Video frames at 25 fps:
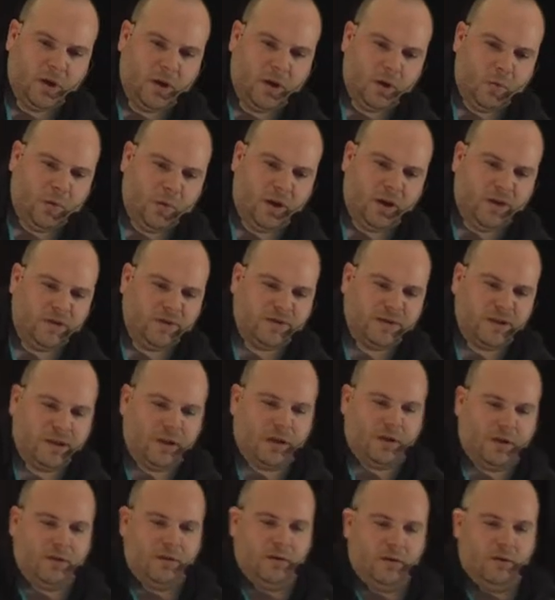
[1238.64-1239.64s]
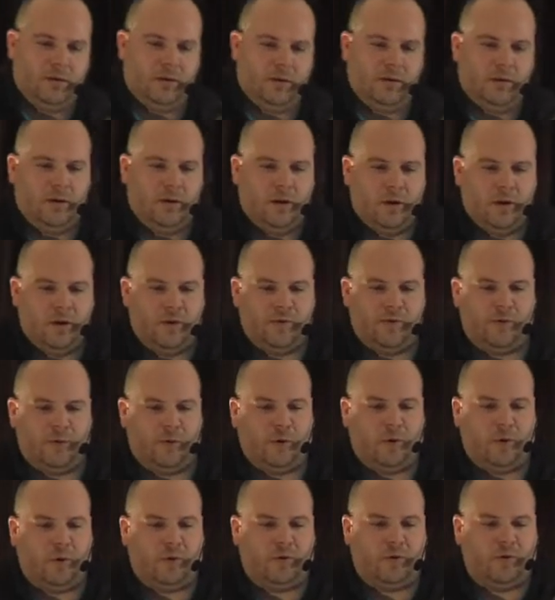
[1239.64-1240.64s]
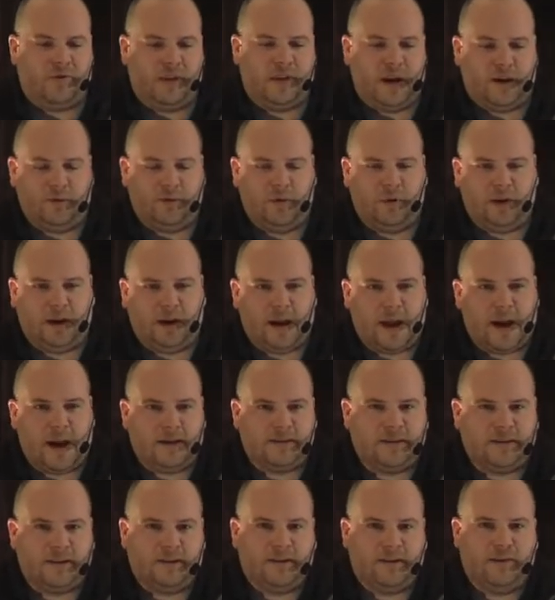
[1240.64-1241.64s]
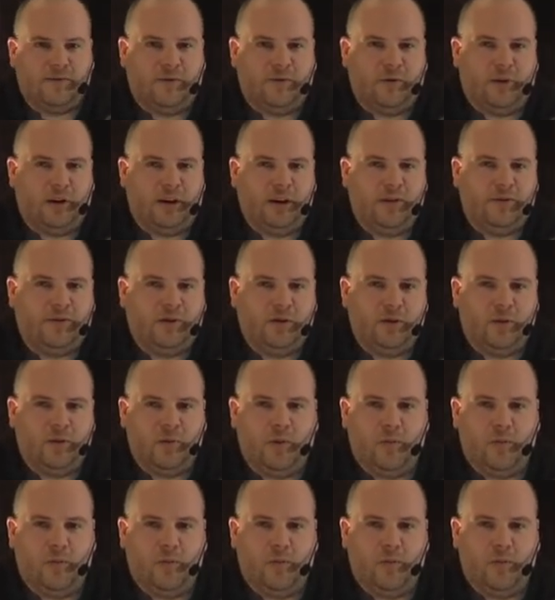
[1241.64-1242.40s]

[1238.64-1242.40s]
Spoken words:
we use it for downloading assets if we need to,